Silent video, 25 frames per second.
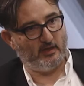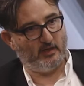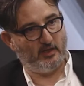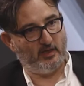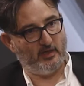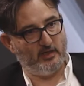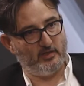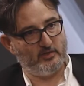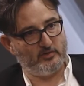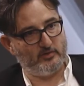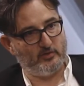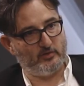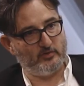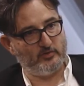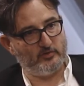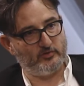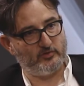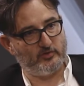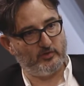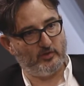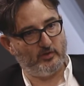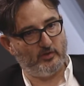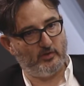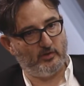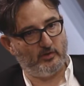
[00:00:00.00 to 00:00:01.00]
is
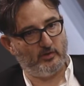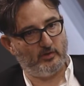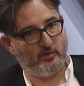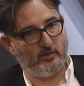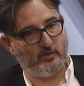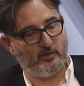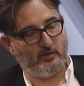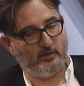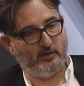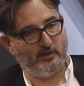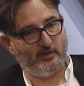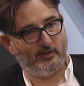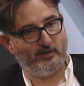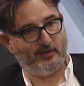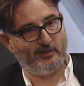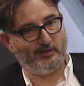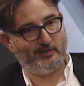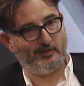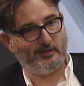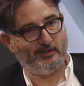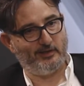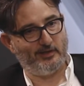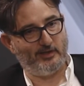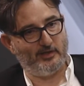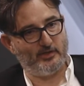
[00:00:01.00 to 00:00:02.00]
also
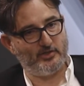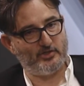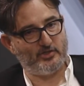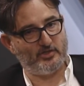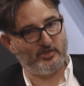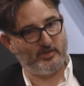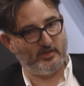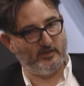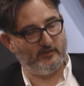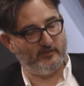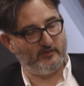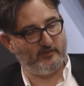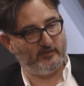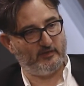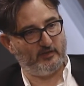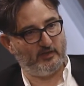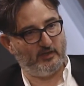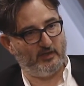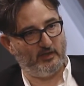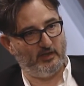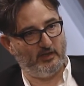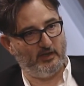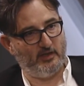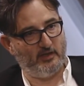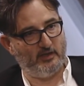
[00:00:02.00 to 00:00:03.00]
a shift
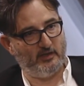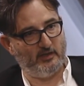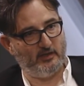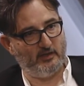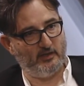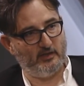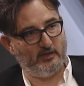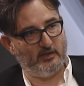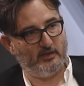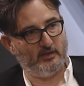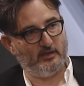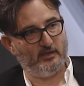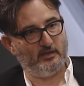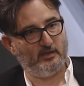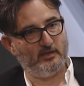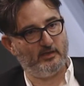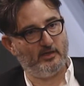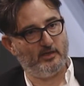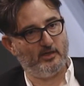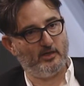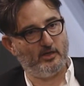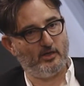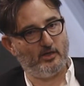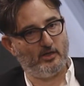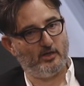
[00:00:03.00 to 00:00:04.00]
in
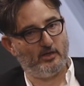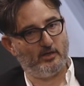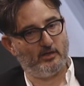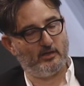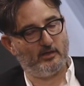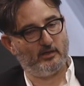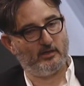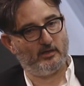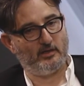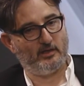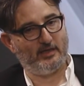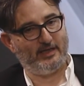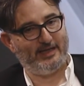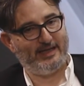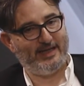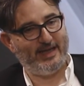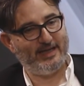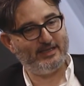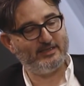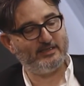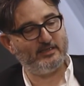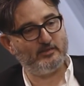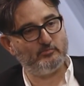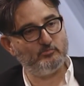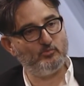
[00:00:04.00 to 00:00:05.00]

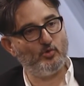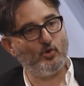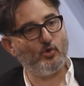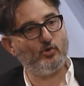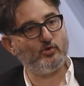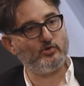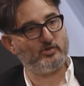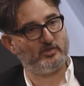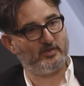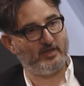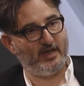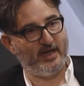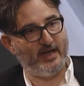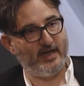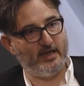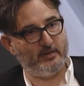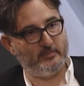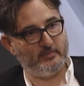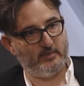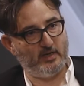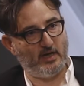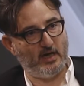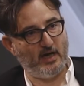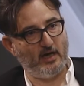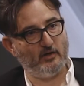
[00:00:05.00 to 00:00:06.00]
getting more
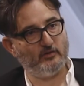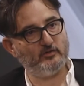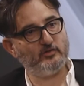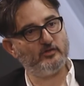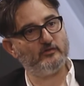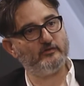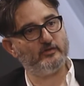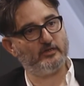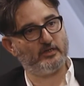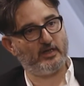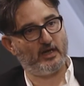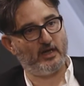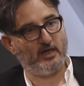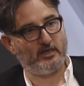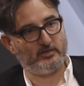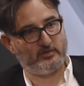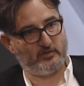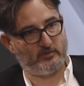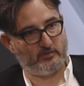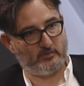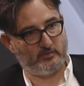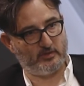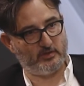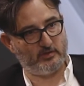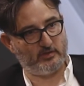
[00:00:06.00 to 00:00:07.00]
time out of
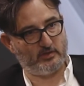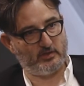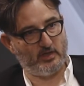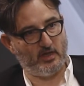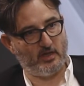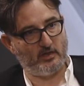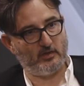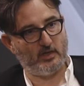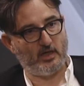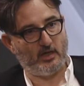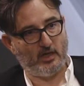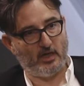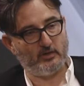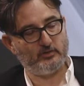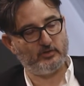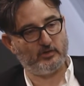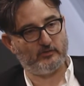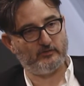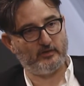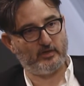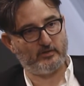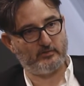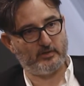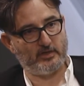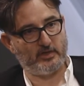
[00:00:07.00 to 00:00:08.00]

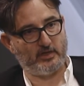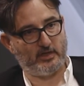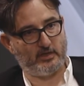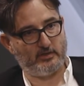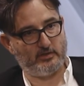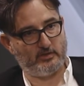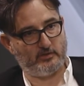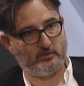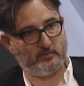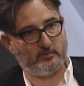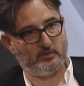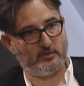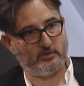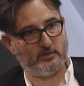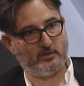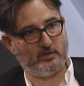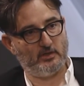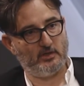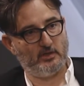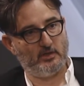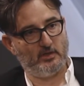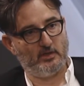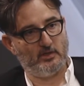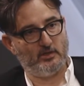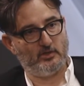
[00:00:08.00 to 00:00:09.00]
our customers.
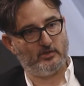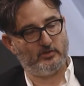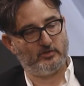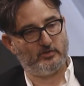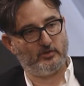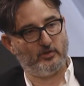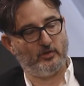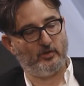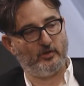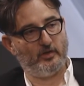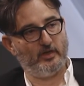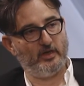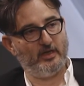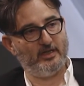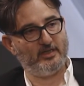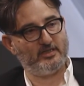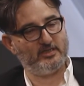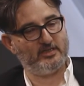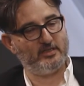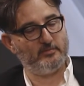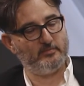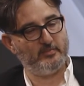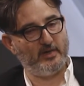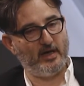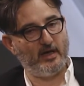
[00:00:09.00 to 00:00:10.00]
So it's
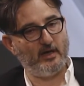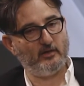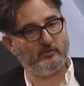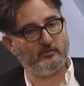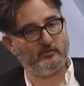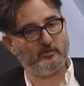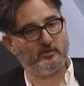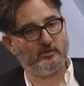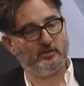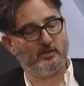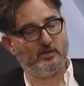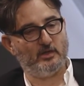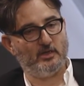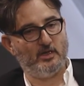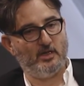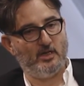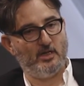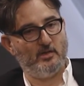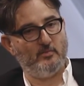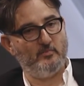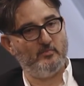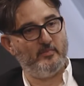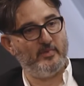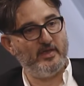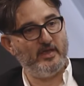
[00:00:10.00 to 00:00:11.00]
about
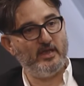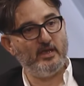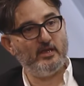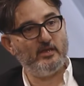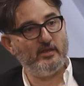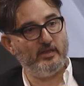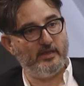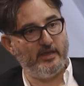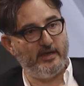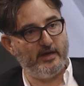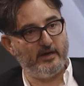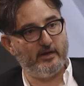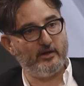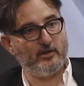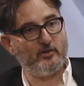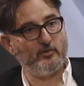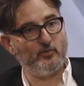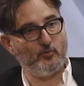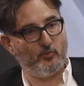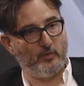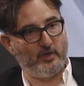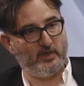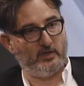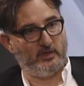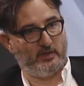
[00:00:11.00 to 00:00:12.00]
being there
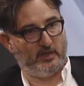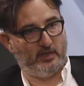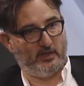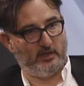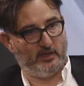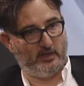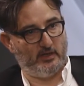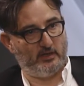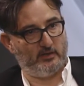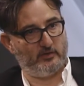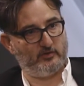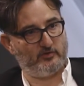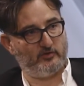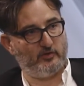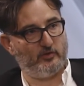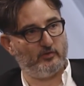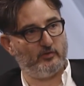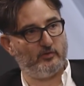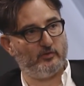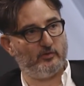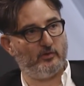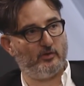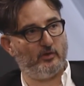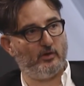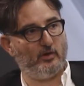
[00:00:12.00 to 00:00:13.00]
when they need. So
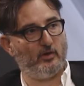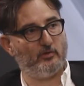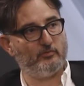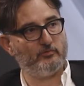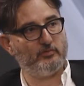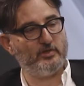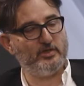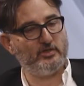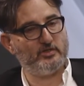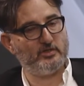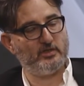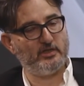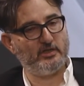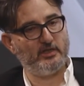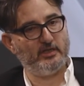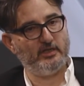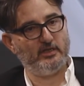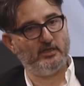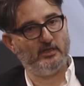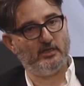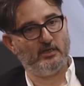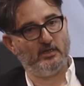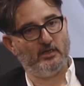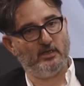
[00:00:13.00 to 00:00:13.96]
originally,